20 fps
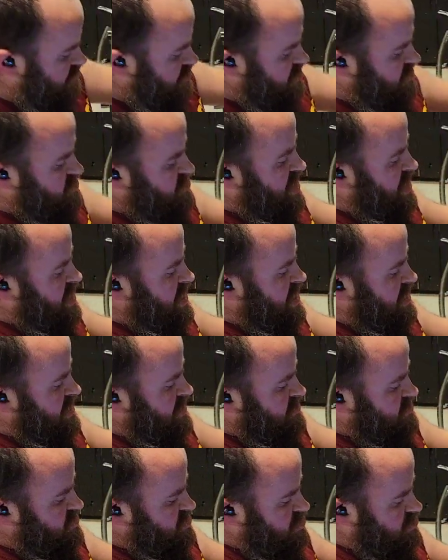for these
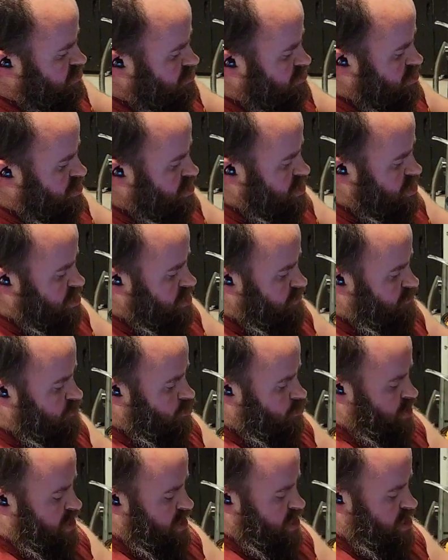guys
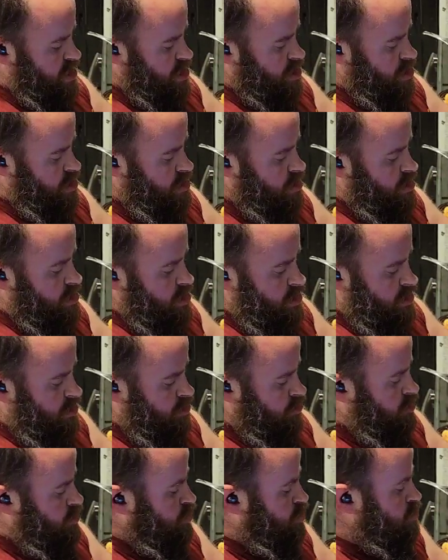where
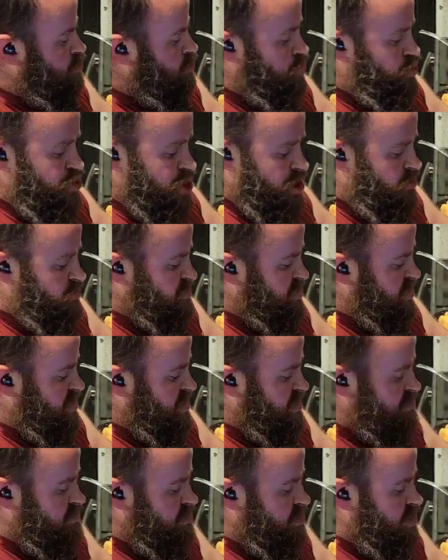you can throw the shells
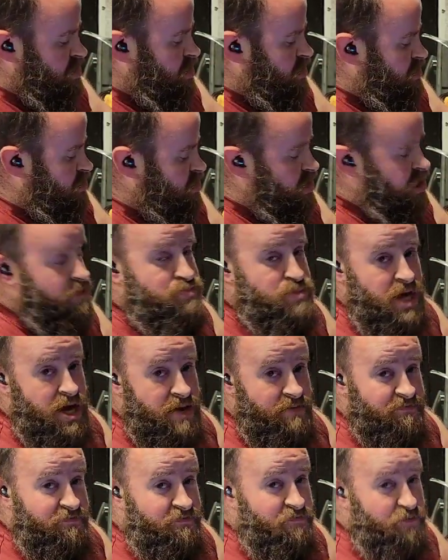in, keep
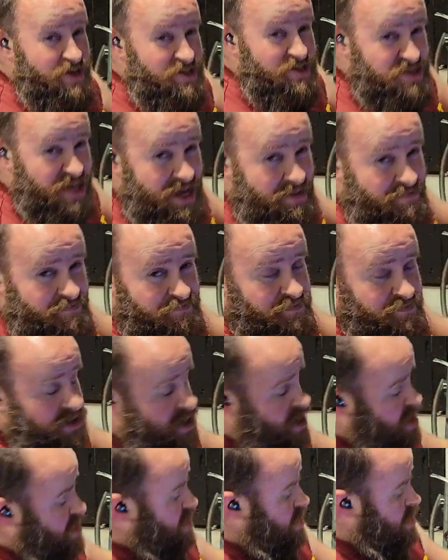them, freeze them.
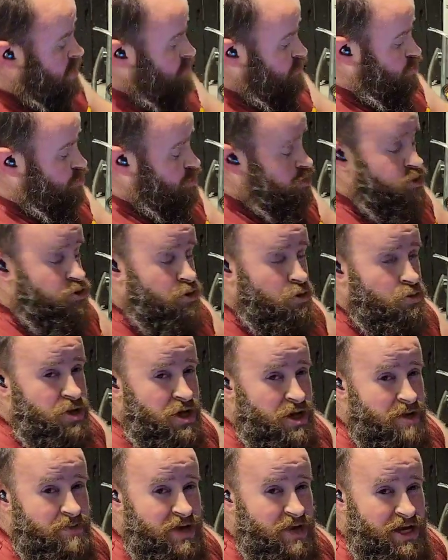You can throw
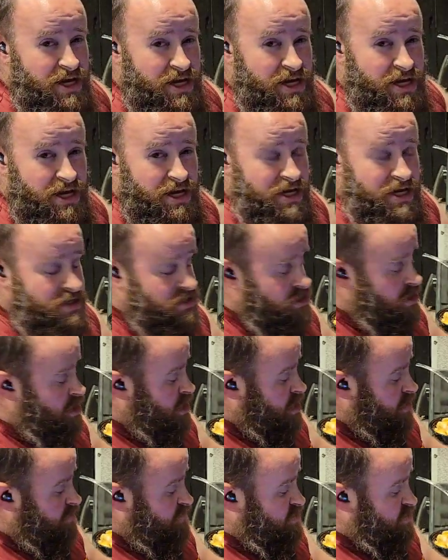them in
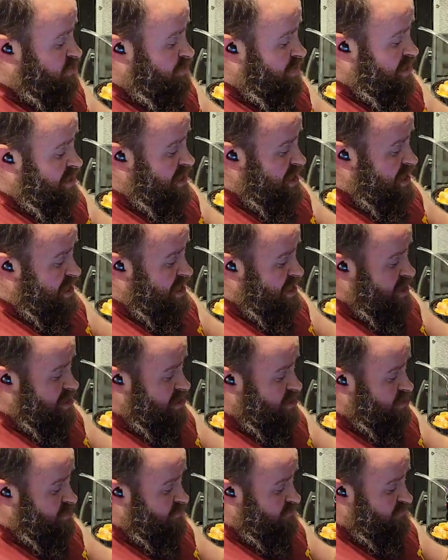to make
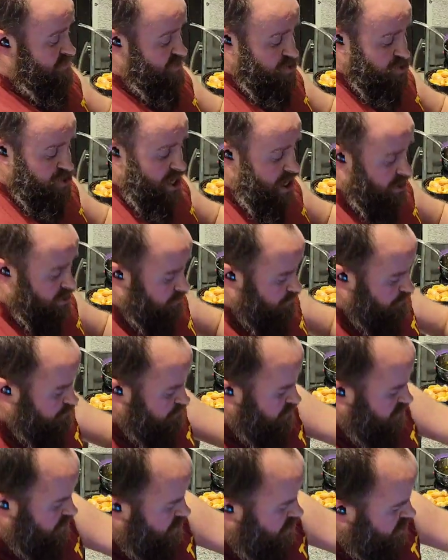a fish stock.
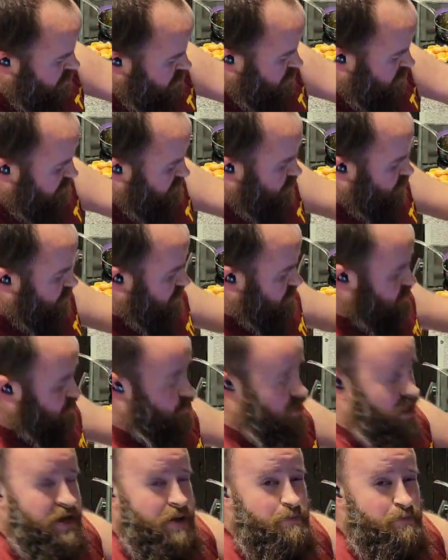So if you want to
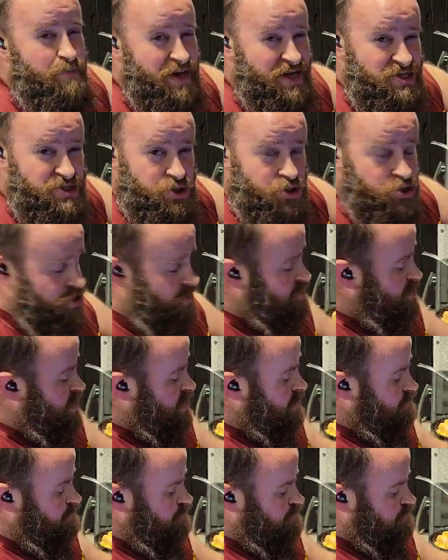do like a bisque or
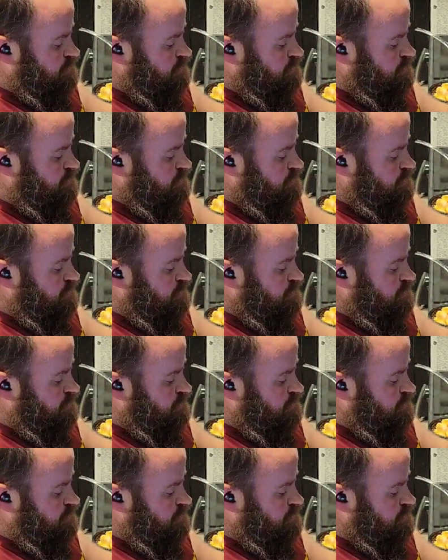something,